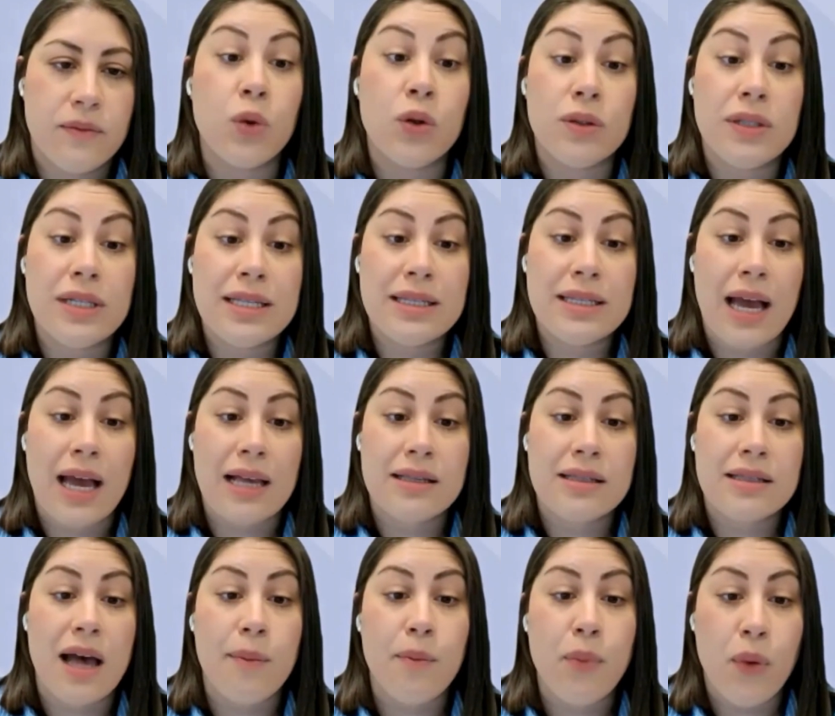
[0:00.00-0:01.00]
We'll
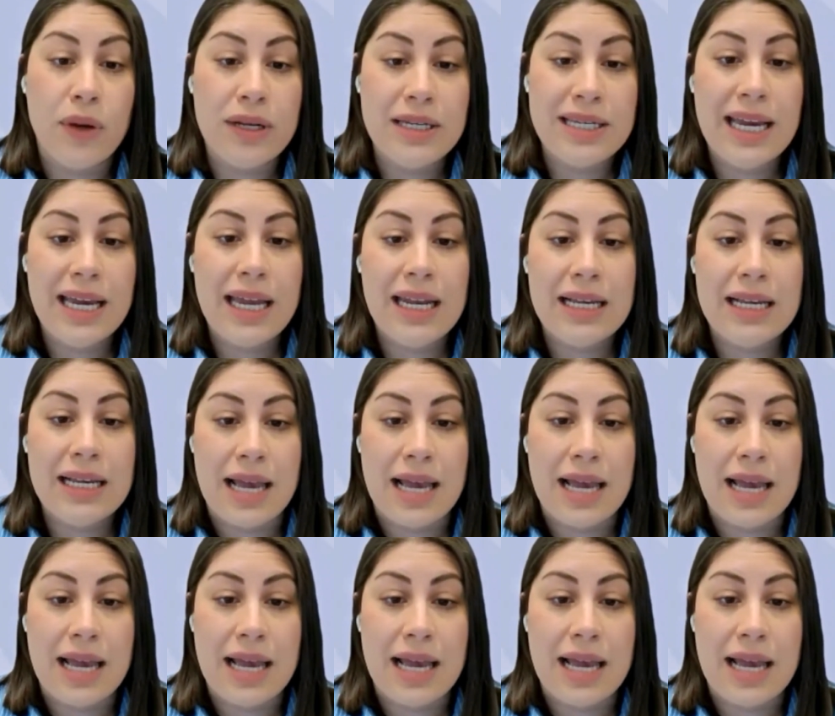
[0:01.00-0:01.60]
discuss appointing an